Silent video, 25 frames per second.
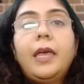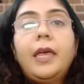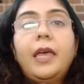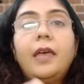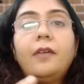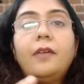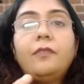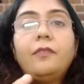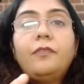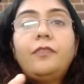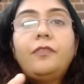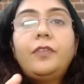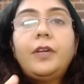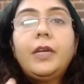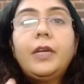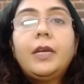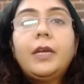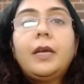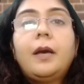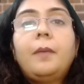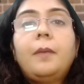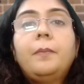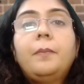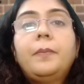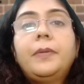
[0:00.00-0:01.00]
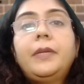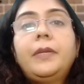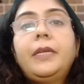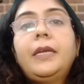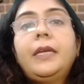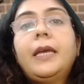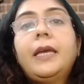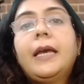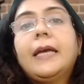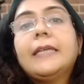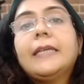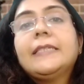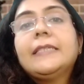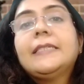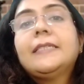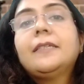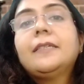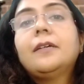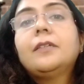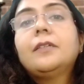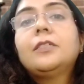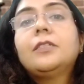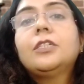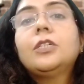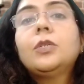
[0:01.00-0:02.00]
Every company has
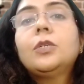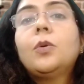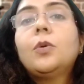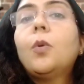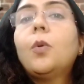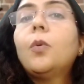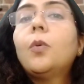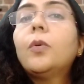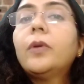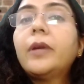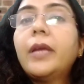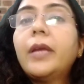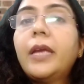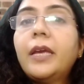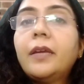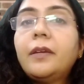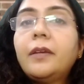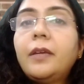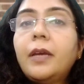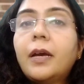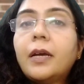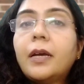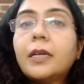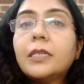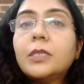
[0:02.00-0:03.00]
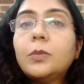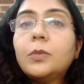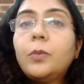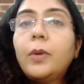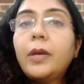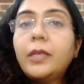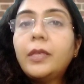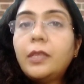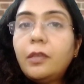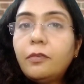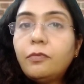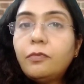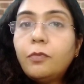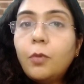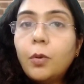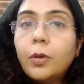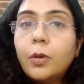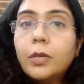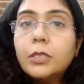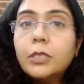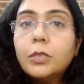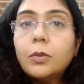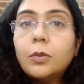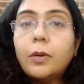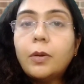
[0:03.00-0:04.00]
certain core areas where they
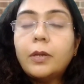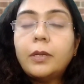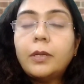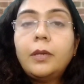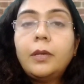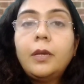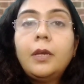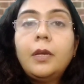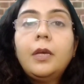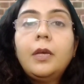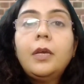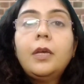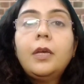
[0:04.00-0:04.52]
focus on.